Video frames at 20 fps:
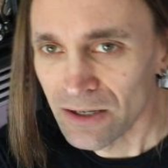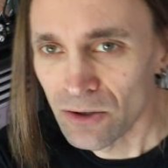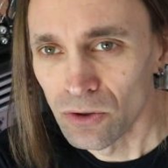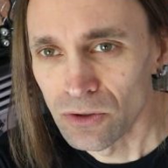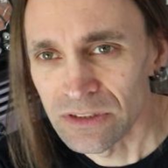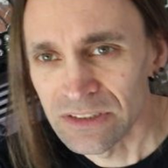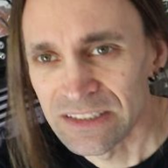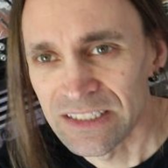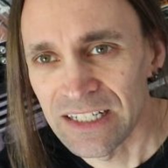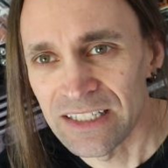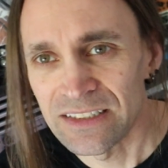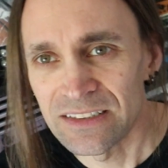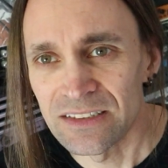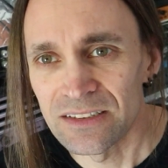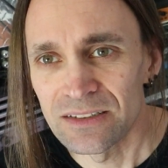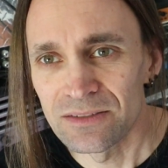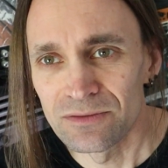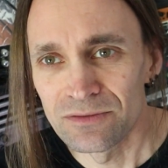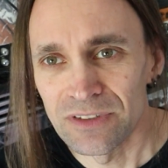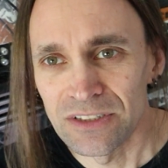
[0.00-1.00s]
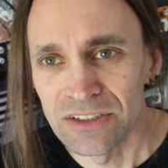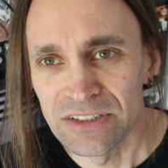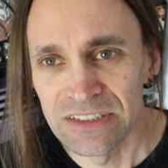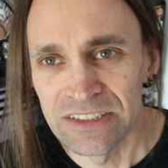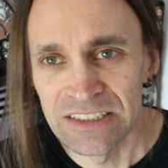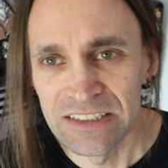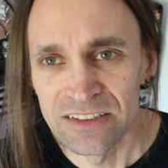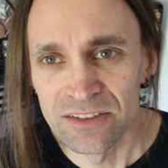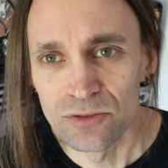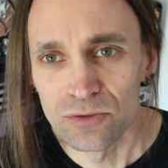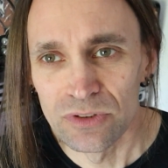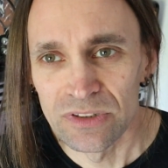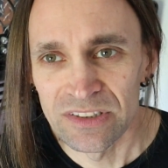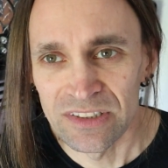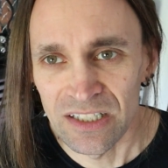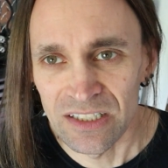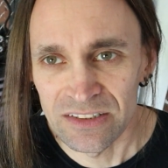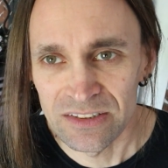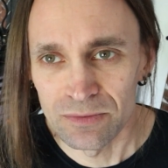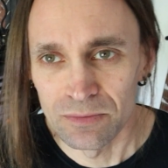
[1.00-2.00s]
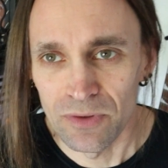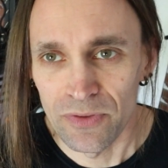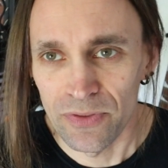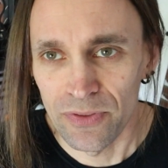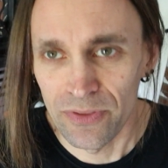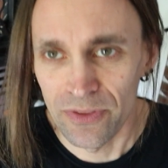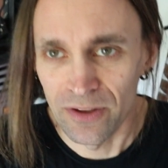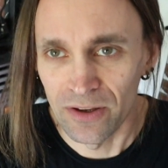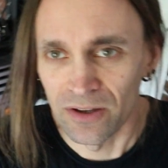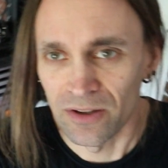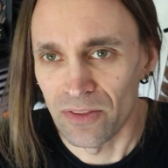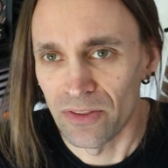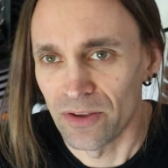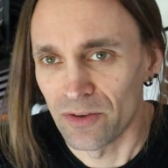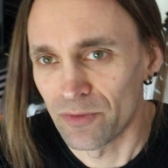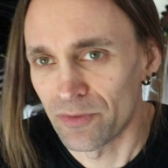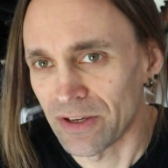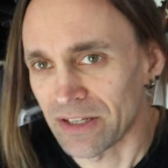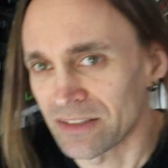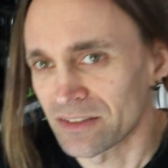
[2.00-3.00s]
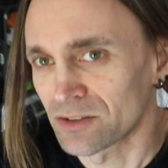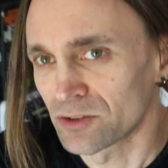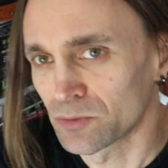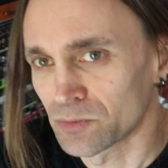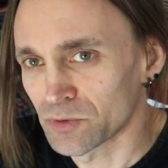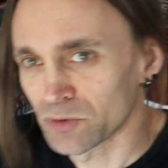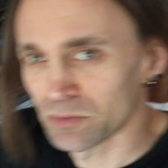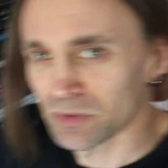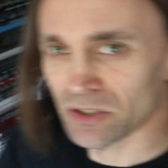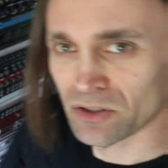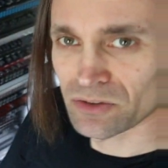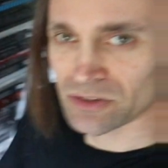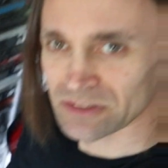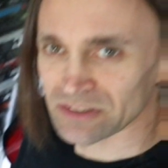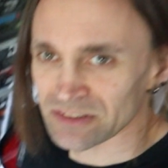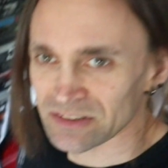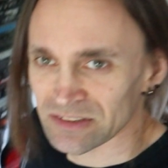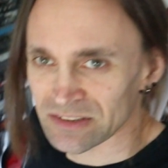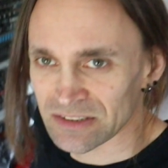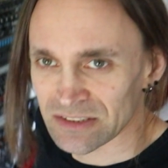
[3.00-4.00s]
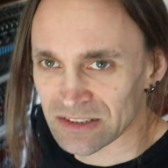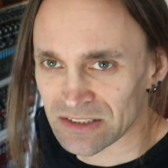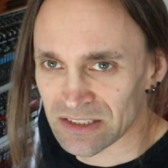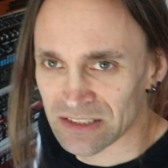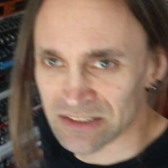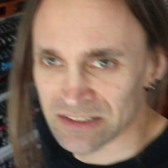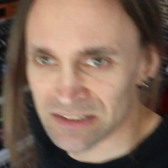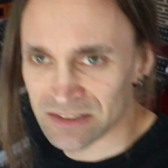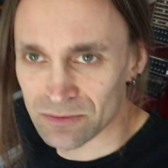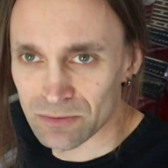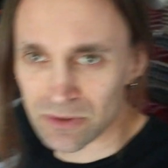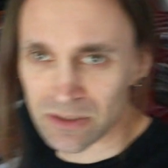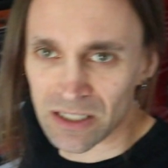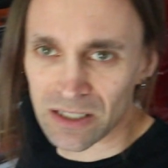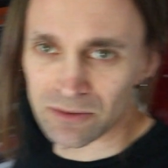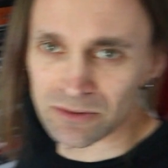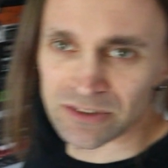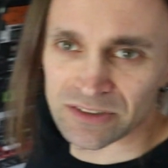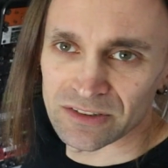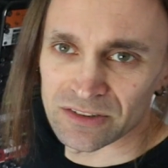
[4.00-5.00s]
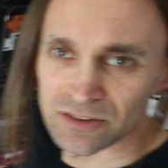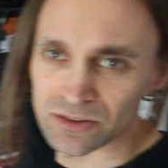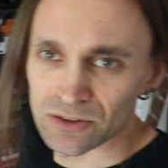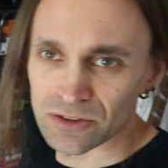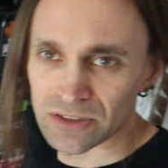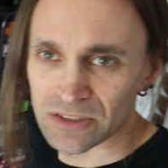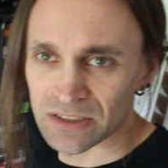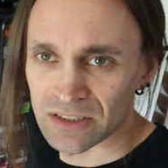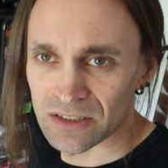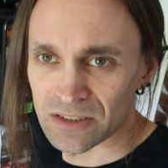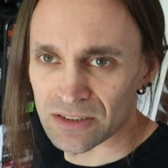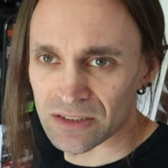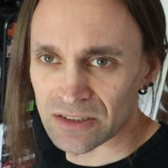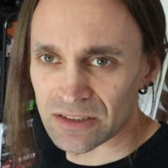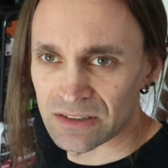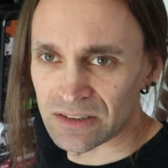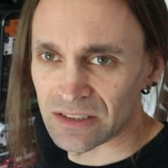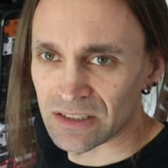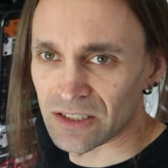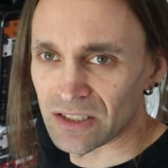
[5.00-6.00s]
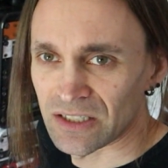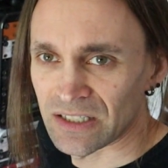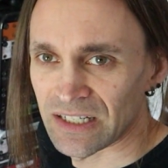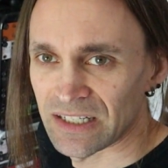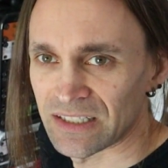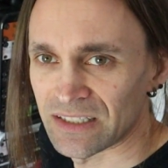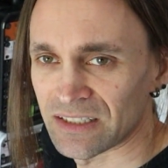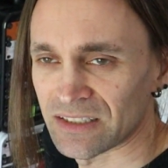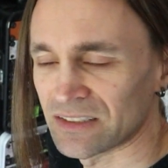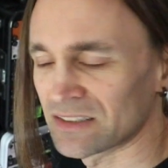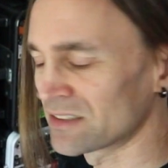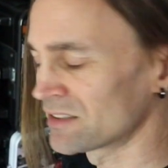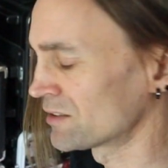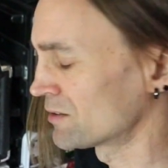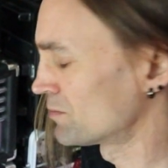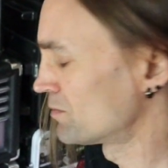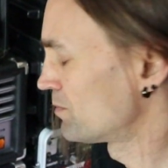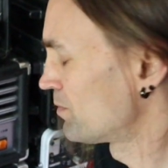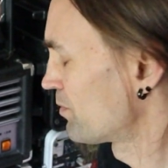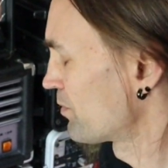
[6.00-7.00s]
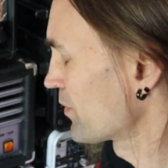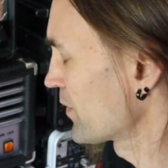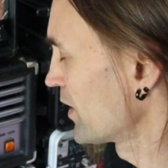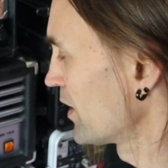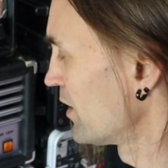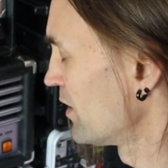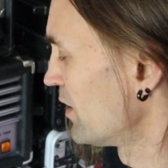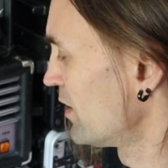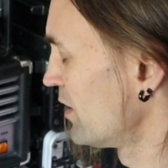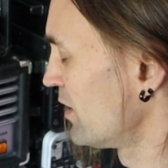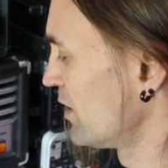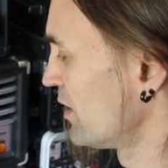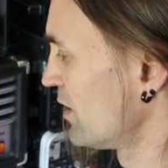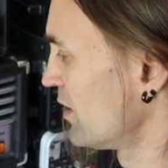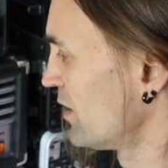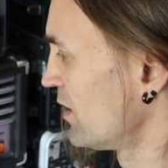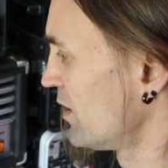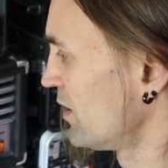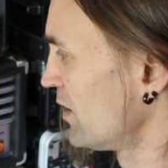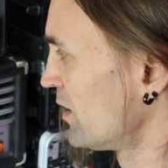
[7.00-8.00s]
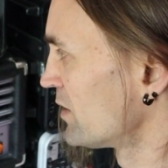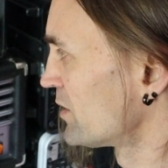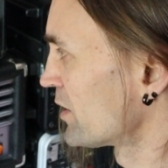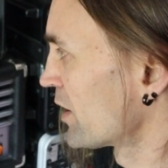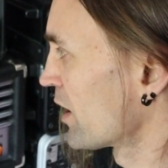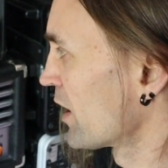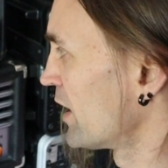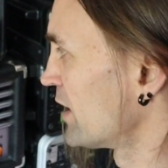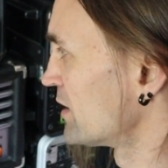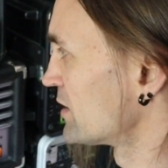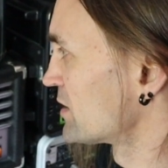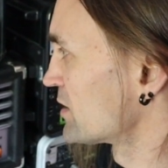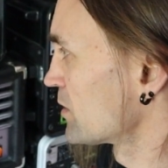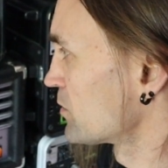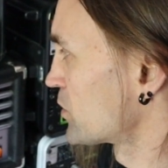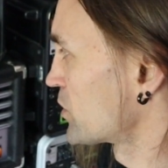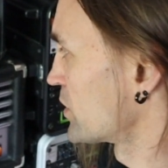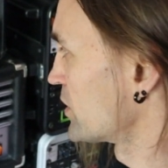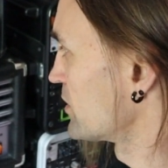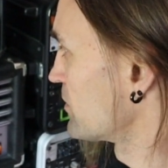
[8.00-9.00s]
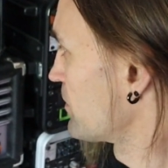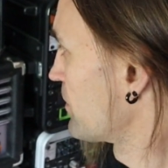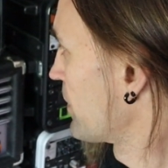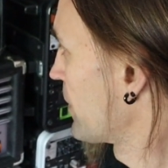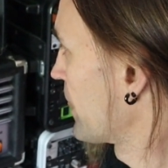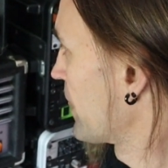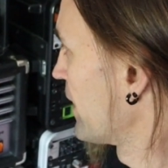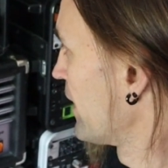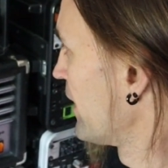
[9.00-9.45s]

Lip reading: Couldn't get very decent results with the effects loop, to be honest. At least when I was inserting a gate and delay and some shit.